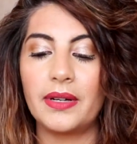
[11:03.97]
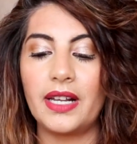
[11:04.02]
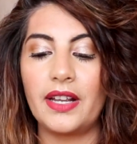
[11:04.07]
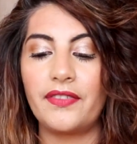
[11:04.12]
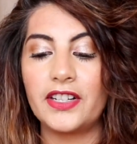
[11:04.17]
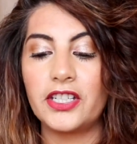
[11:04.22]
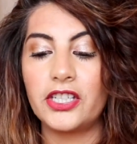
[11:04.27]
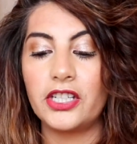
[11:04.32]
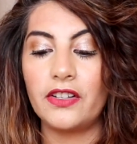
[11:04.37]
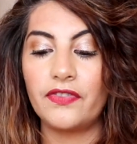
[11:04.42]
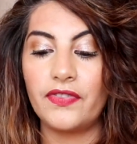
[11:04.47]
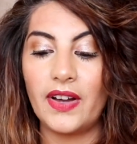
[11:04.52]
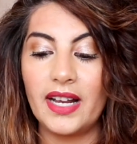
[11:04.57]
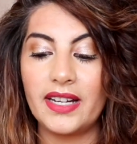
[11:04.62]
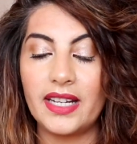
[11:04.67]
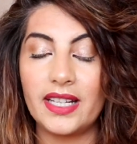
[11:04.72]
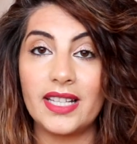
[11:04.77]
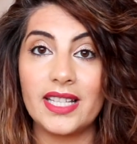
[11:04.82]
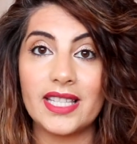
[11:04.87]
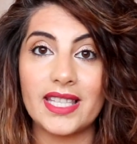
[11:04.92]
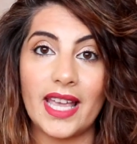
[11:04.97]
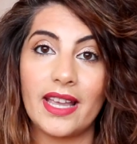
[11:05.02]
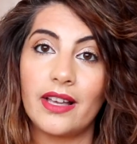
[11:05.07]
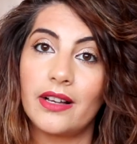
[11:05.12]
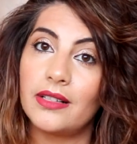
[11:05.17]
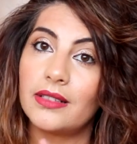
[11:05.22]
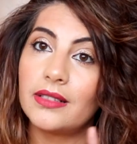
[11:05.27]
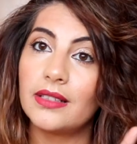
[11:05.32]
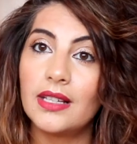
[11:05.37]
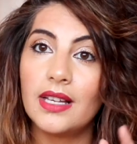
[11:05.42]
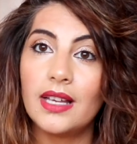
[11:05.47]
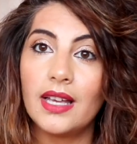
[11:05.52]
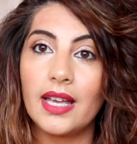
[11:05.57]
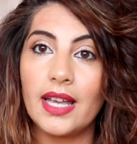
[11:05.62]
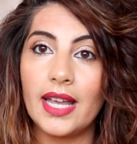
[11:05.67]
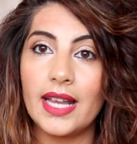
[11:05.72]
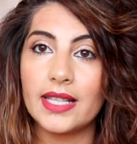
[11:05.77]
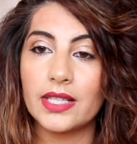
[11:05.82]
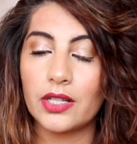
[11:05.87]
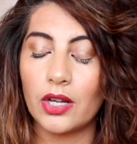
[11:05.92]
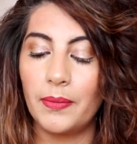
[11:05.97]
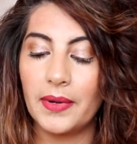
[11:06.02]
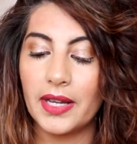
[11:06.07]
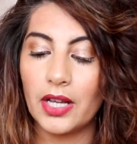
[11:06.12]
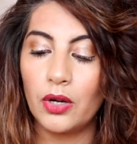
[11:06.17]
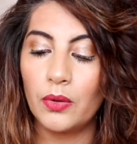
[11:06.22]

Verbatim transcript: But if I do find it in the sale, it's coming